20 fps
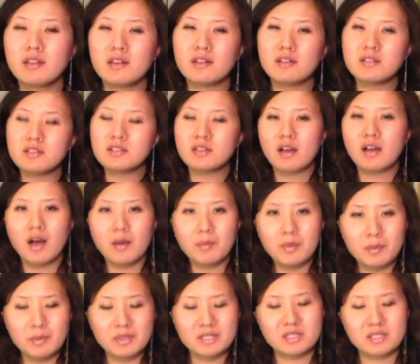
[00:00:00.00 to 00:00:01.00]
There is a
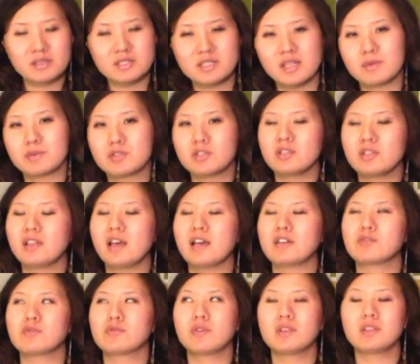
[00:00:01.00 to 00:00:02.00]
common misconception
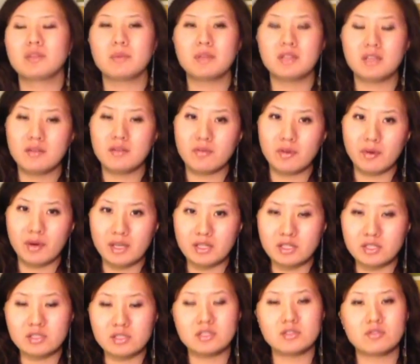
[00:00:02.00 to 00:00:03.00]
that during the medieval
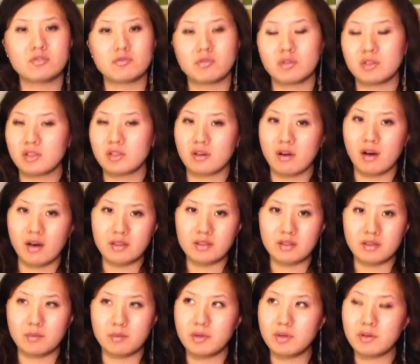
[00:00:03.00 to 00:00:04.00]
ages and during the
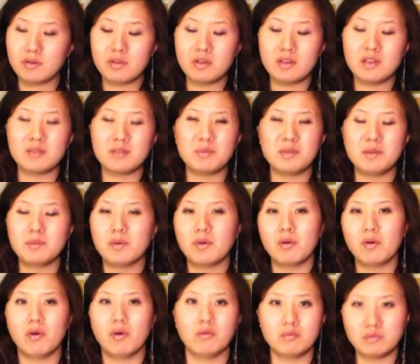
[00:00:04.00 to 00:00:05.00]
Gothic period
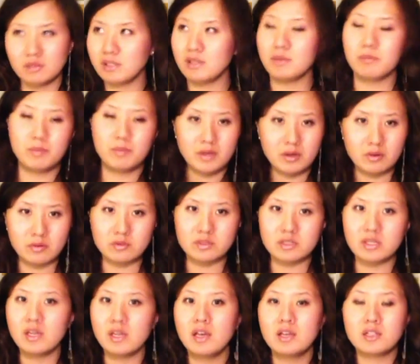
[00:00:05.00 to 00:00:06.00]
people only
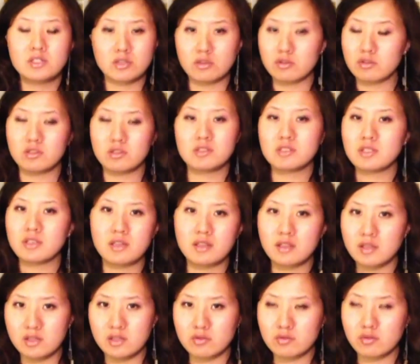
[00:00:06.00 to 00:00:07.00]
built churches and
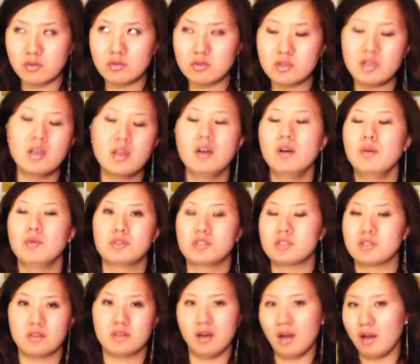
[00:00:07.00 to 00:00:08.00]
cathedrals, which
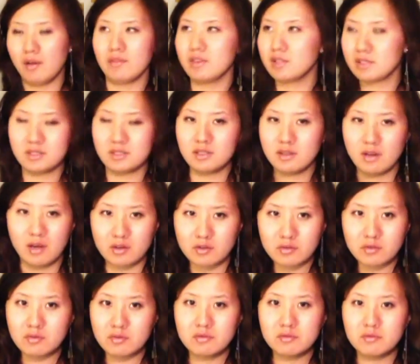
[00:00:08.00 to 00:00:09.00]
is obviously not
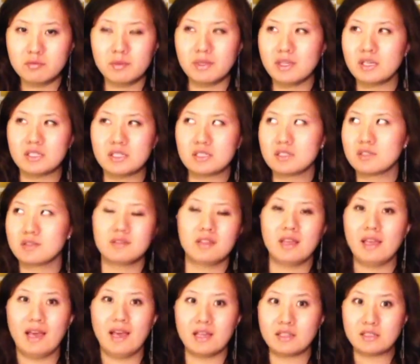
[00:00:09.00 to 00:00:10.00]
true because
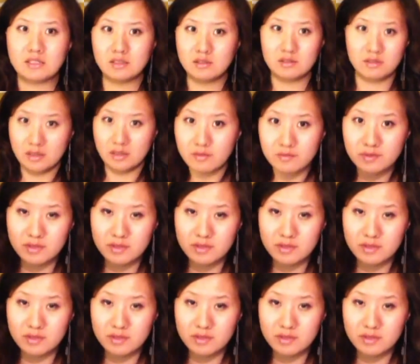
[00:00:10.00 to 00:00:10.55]
they had to live